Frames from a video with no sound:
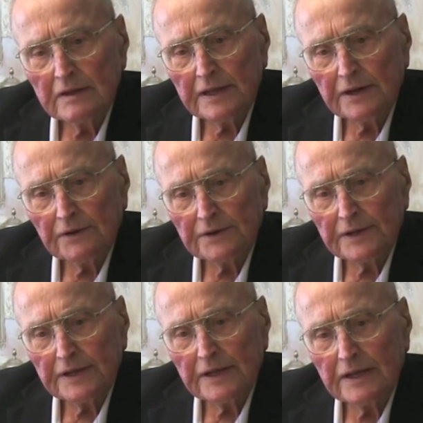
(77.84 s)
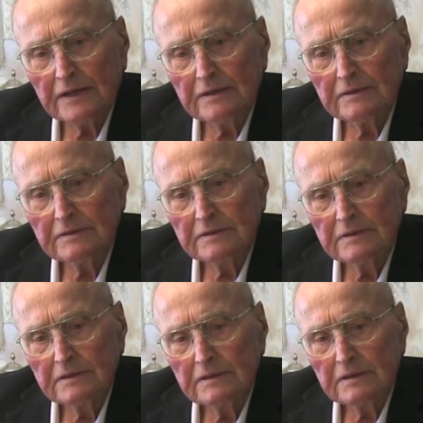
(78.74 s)
They only
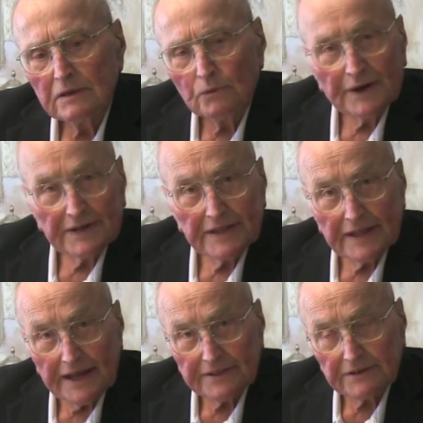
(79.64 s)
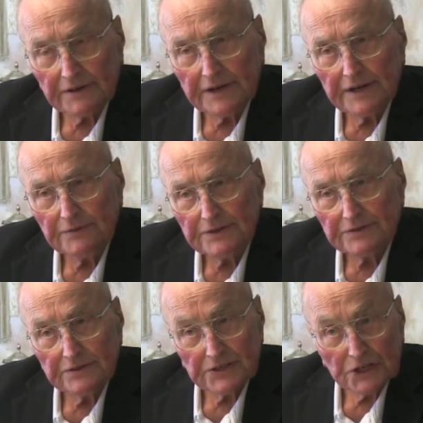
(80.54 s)
went to the eighth grade,
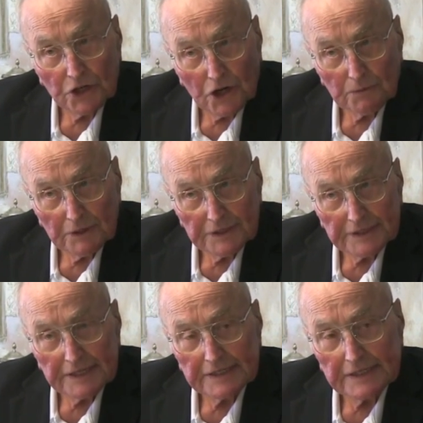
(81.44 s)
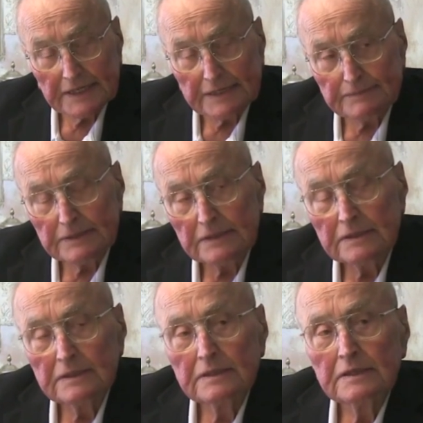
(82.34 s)
which was a normal at that time.
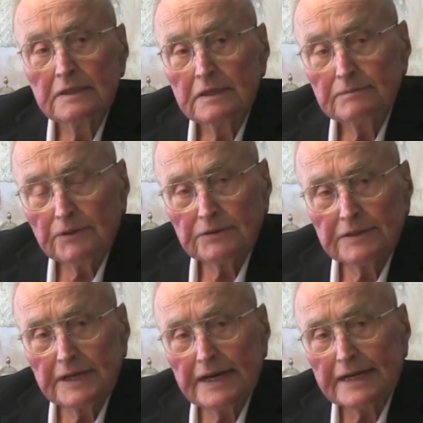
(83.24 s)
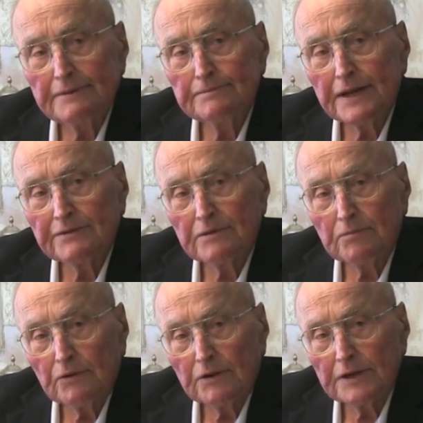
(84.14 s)
Both dad and mother were
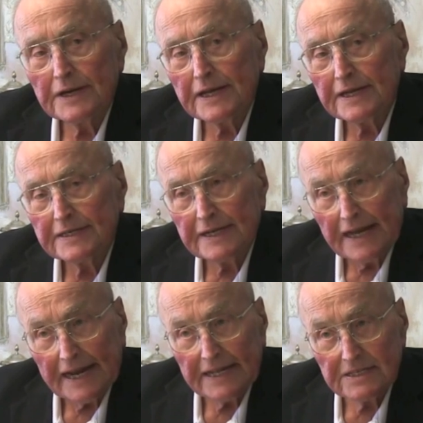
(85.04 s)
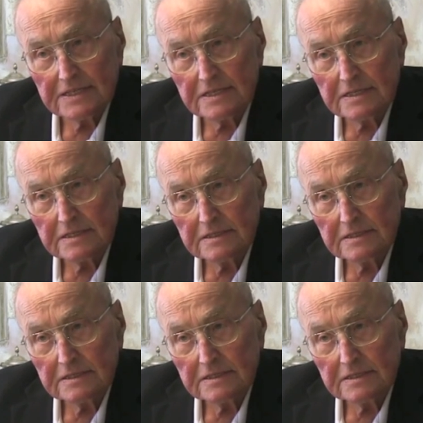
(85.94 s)
born in the 1880s.